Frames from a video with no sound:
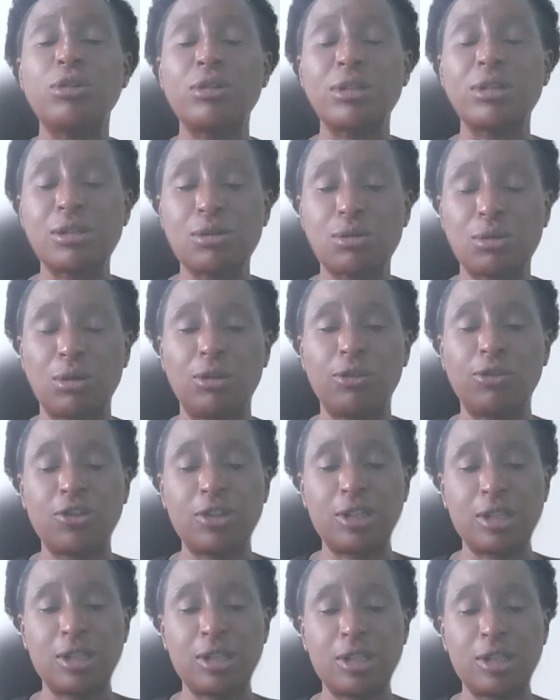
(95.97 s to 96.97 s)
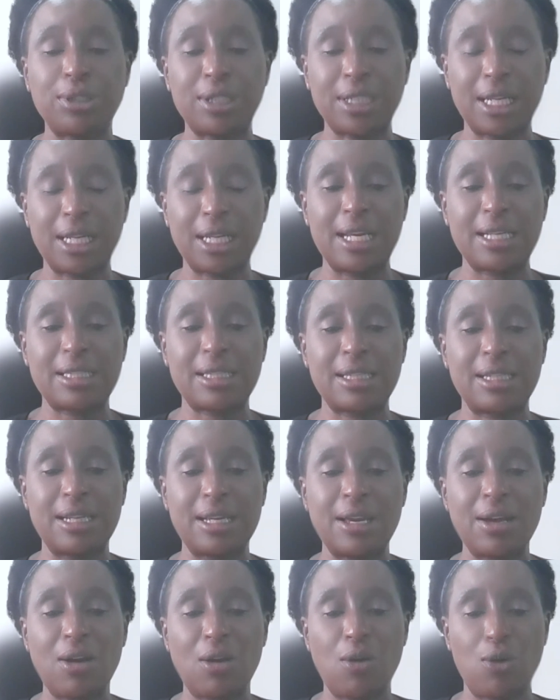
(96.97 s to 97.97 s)
resolved
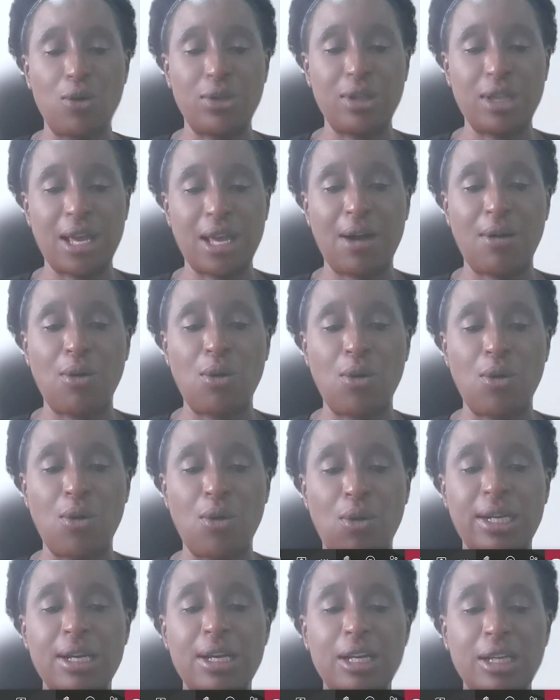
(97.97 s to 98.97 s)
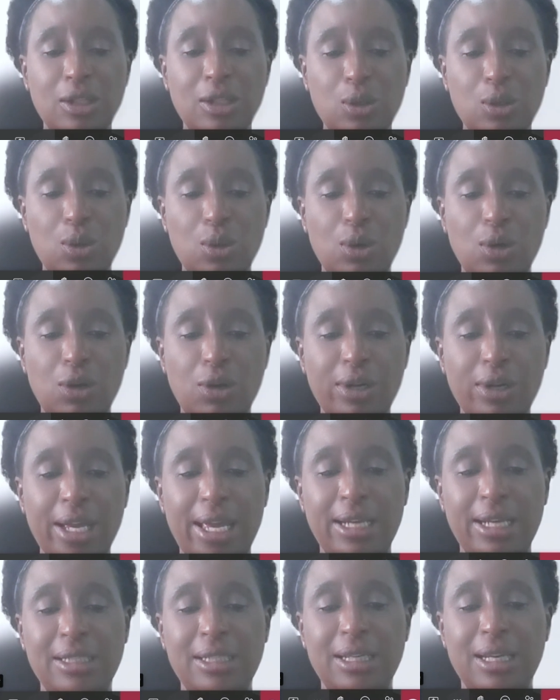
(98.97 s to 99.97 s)
spontaneously on their own. So
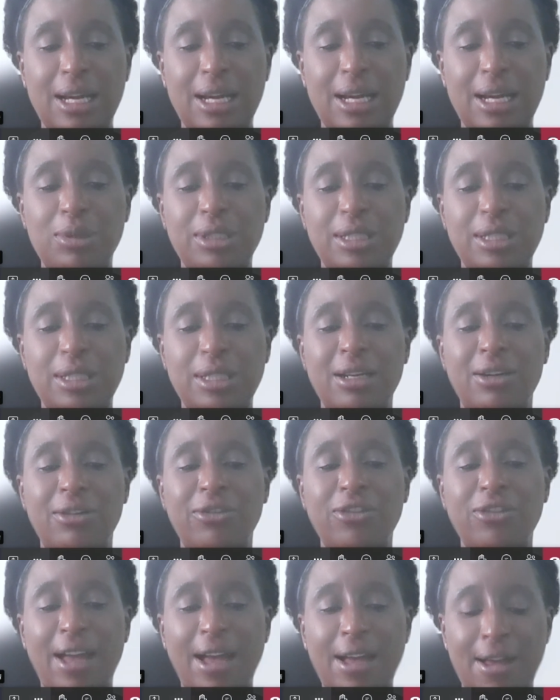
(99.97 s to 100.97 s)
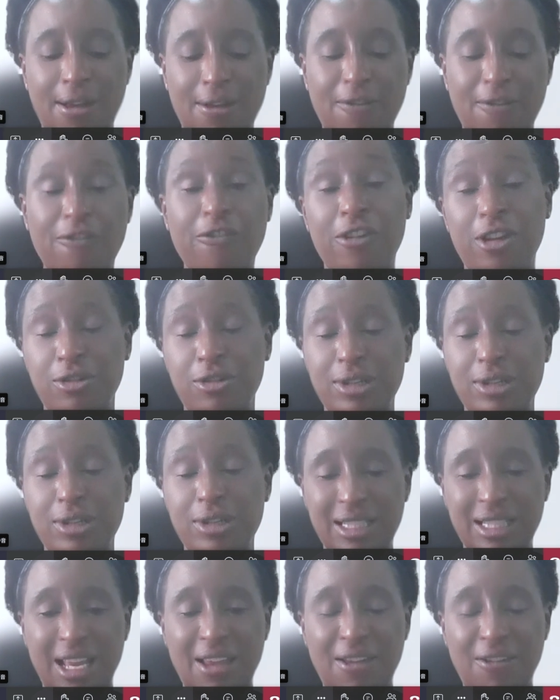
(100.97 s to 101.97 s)
long-acting cabotegravir, very
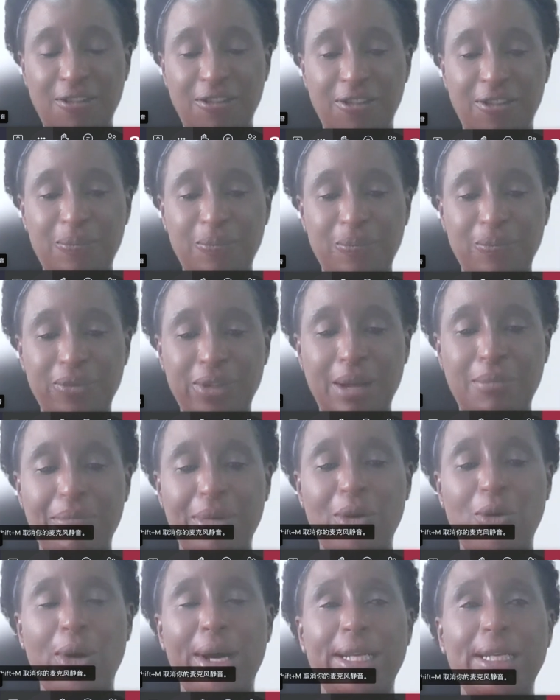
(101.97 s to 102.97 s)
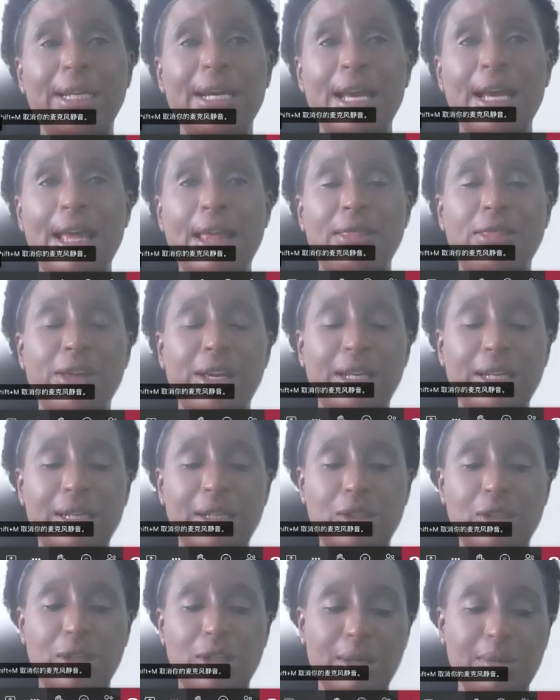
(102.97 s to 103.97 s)
safe, number one. Then
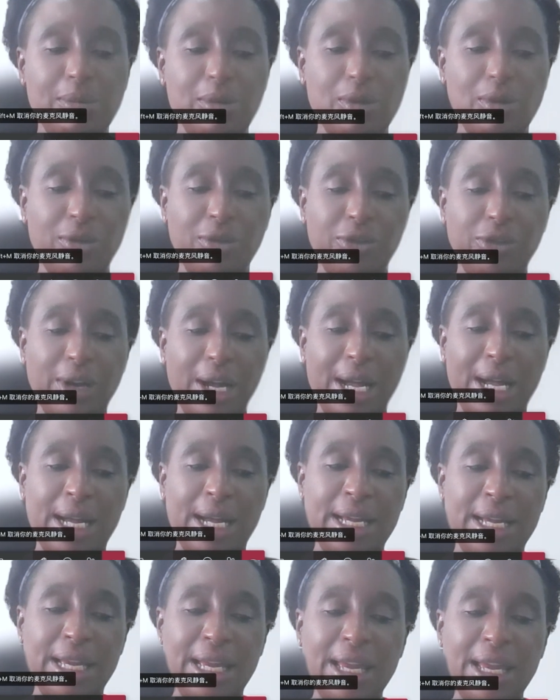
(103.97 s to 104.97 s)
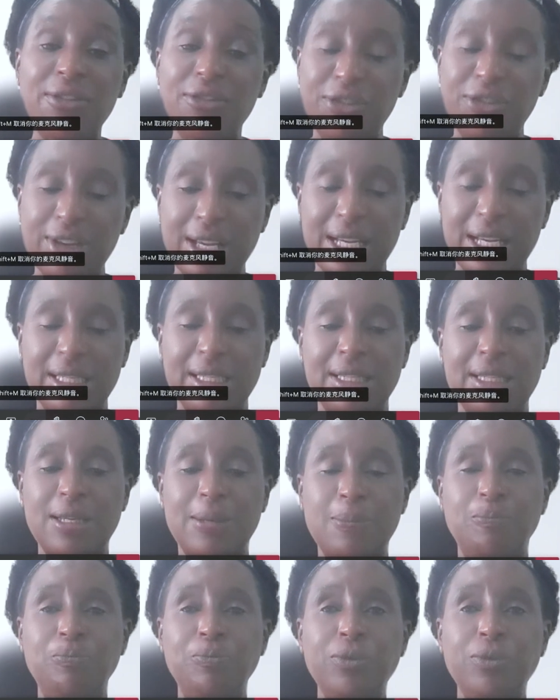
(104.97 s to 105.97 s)
in terms of
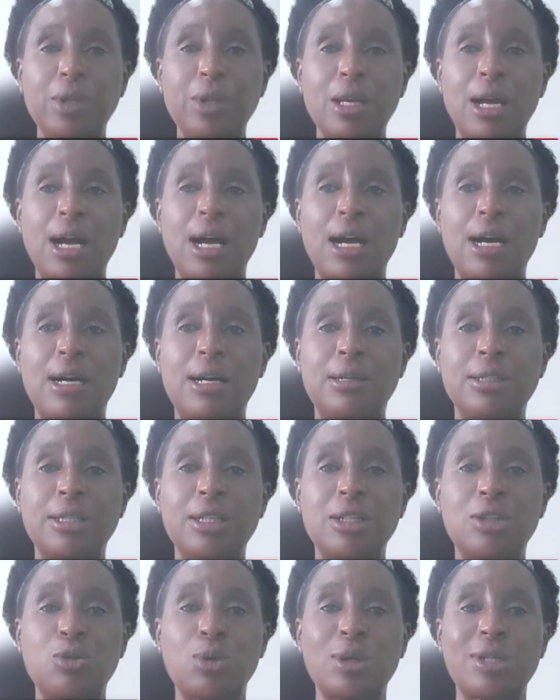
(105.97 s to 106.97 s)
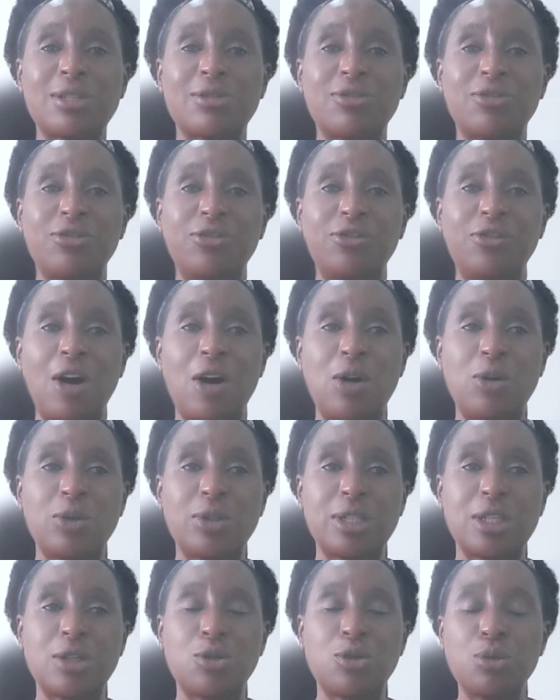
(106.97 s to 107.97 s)
efficacy, it was
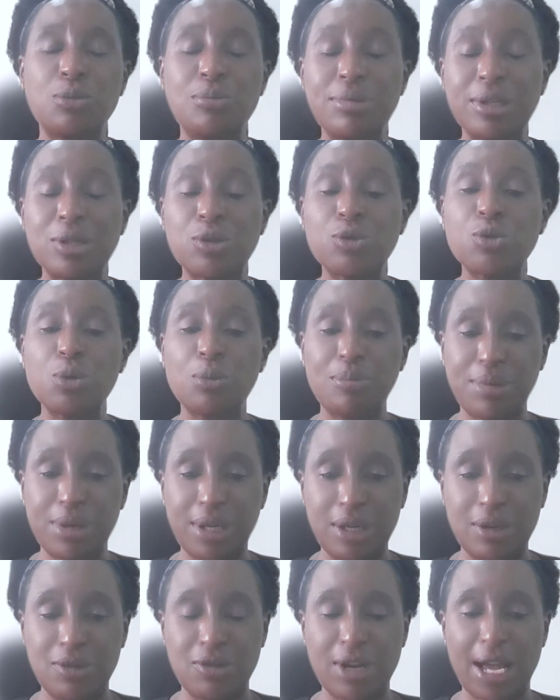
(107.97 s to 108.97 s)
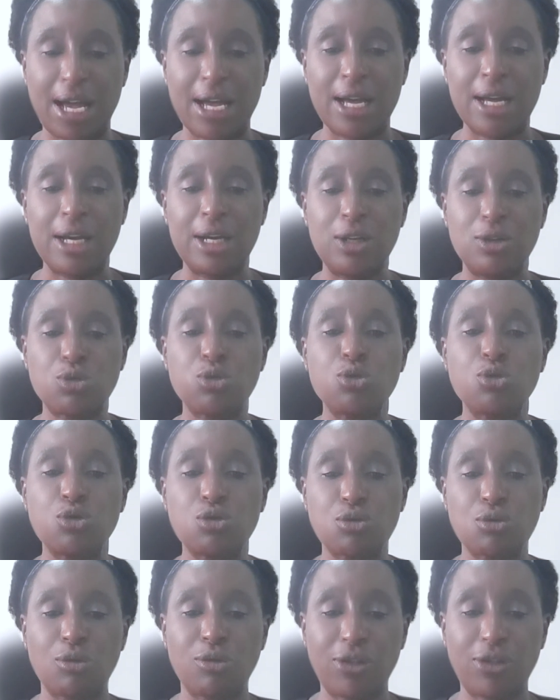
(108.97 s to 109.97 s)
found to be superior to
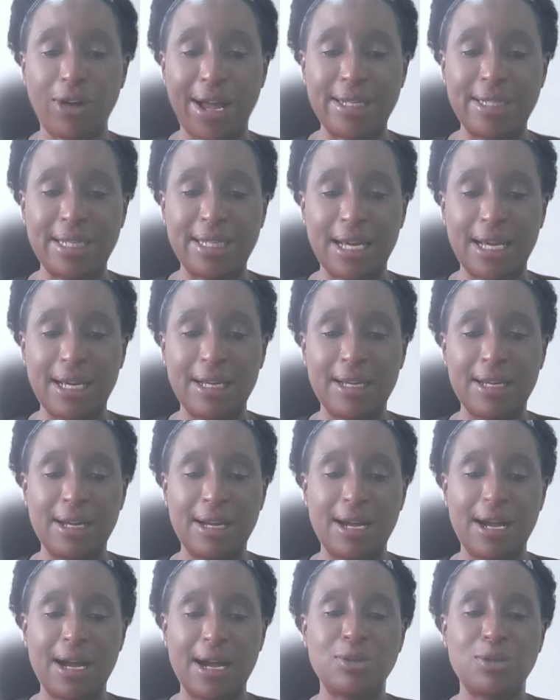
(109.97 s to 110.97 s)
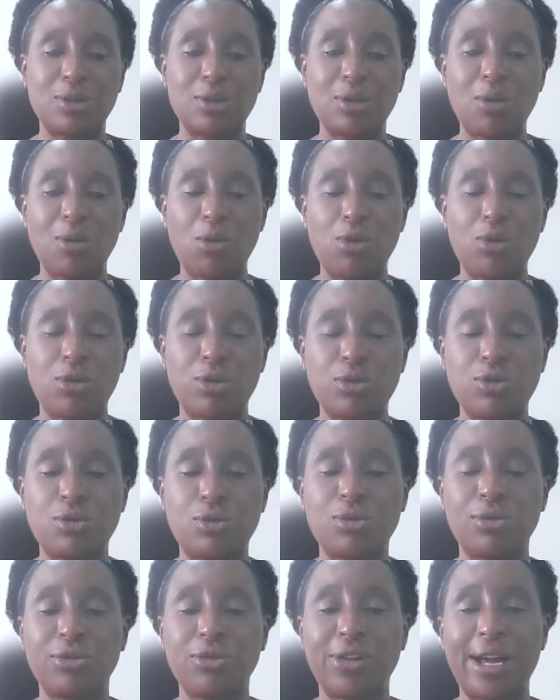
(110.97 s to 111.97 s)
Truvada, to the oral
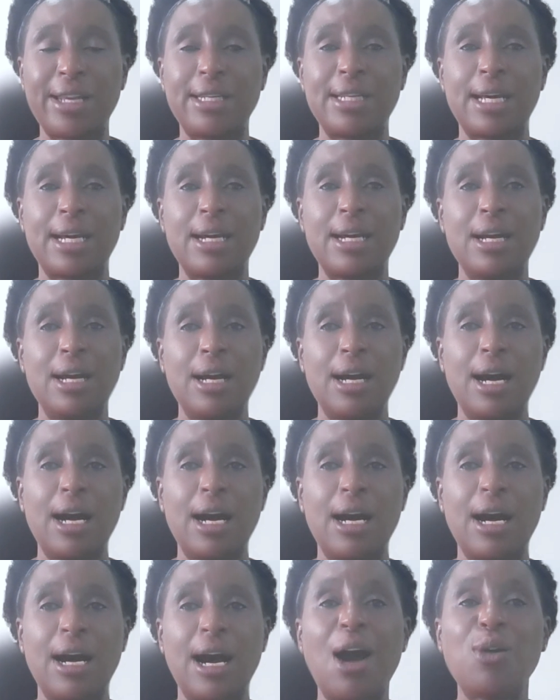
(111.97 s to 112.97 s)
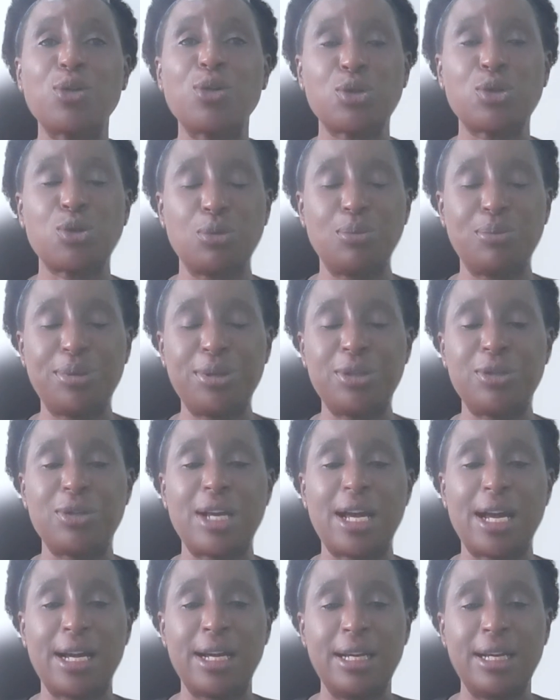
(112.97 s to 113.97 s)
Truvada. How
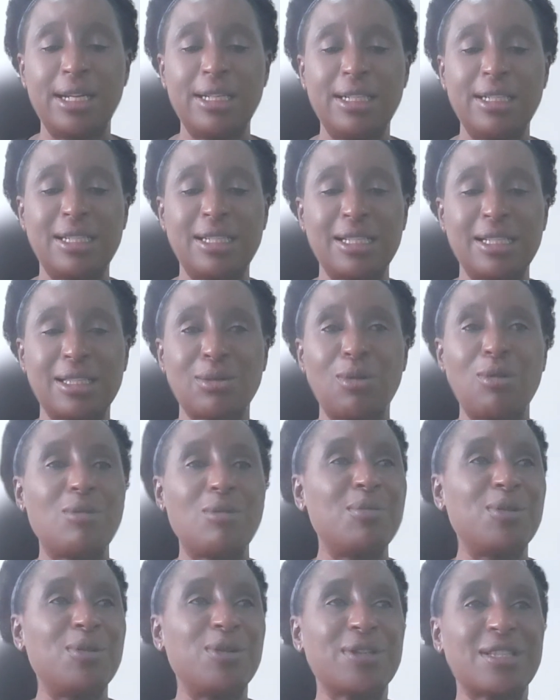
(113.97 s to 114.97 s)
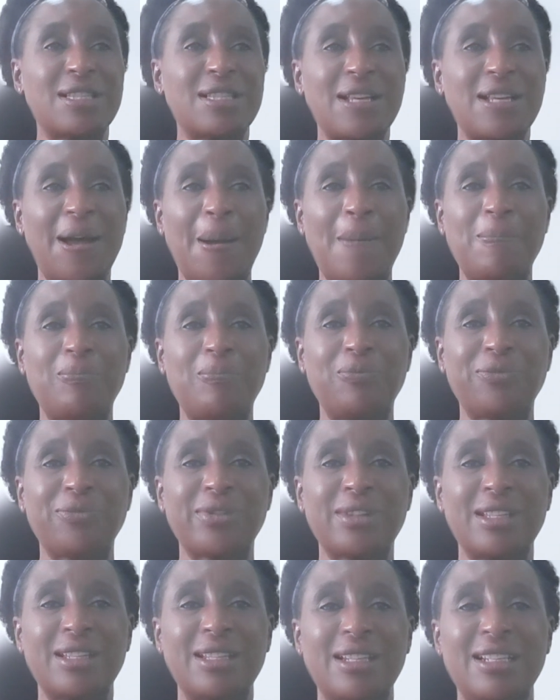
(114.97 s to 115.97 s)
superior? It is almost
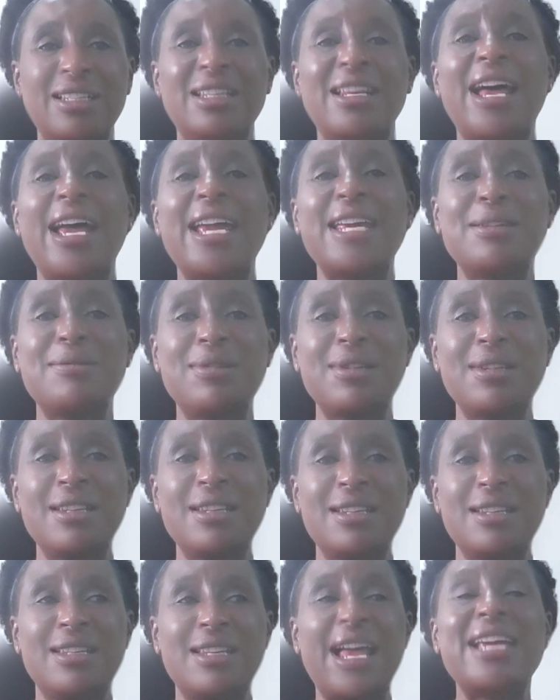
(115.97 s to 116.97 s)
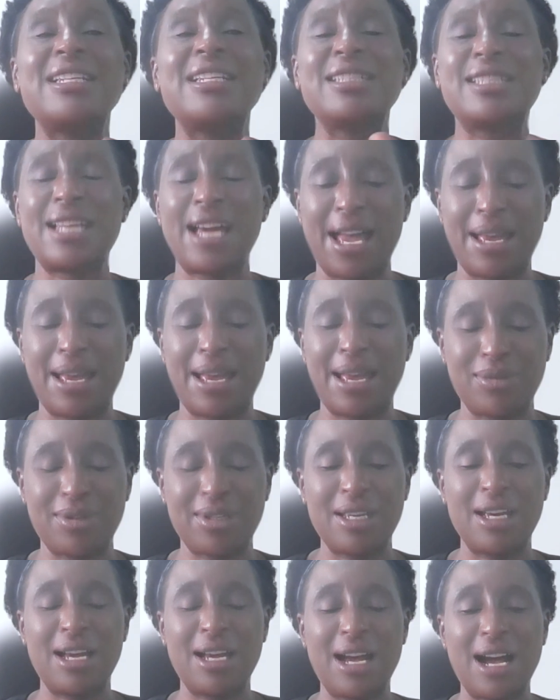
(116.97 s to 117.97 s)
9
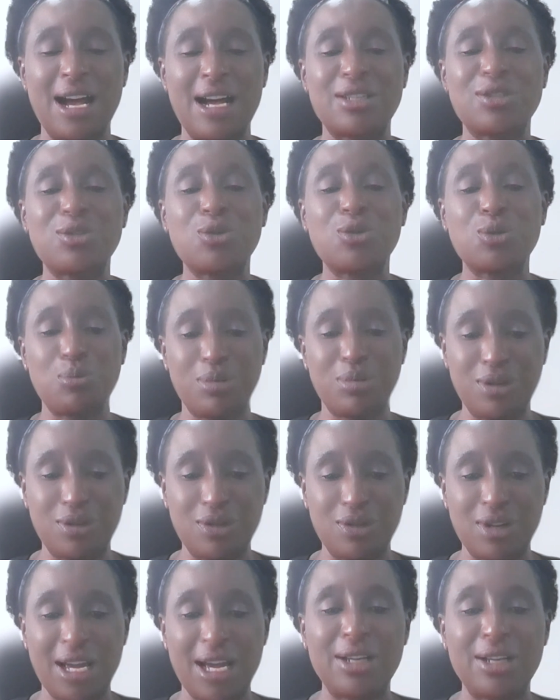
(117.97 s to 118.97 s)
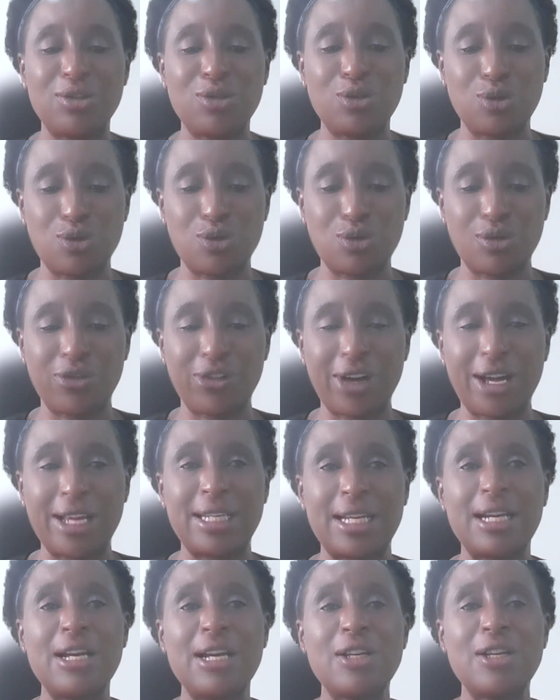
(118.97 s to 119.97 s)
times superior to
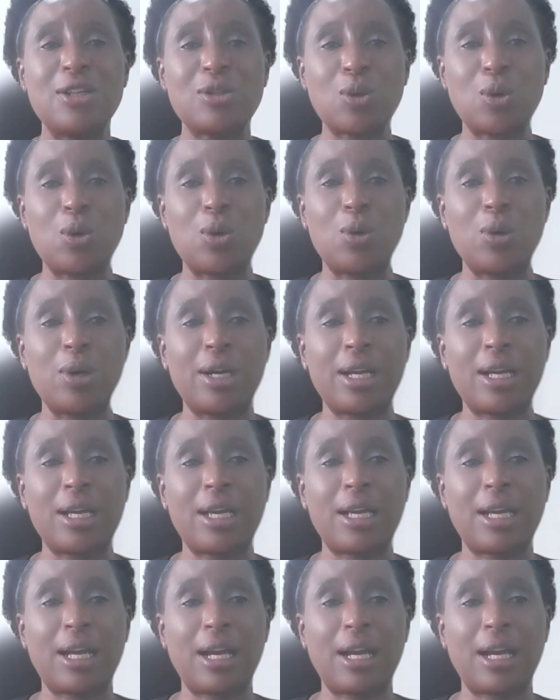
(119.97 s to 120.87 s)
Truvada. So